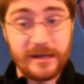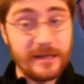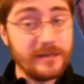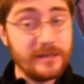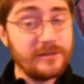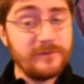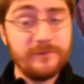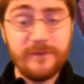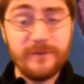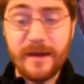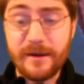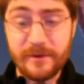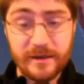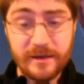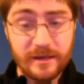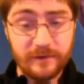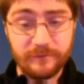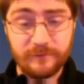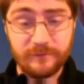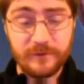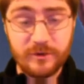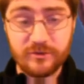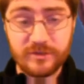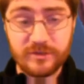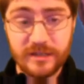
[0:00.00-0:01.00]
It's very
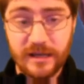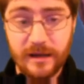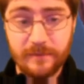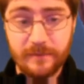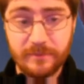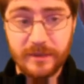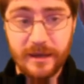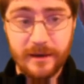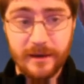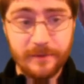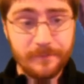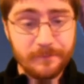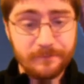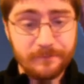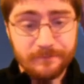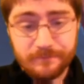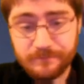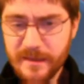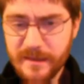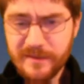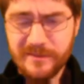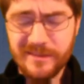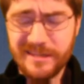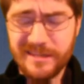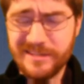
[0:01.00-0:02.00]
confusing up there.
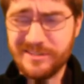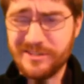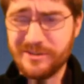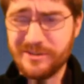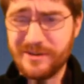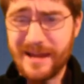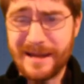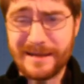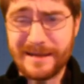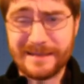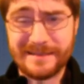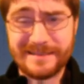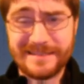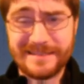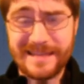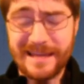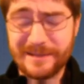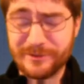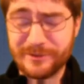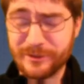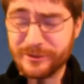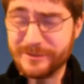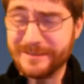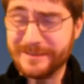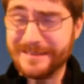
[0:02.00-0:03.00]
These United States
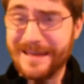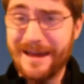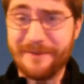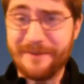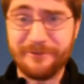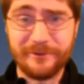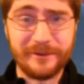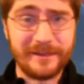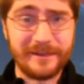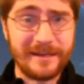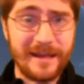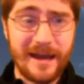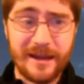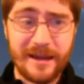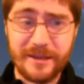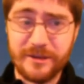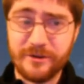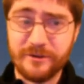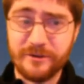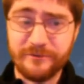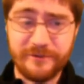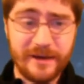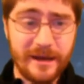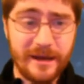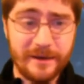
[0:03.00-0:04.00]
are definitely not
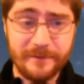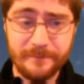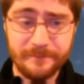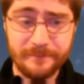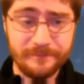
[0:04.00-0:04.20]
unified.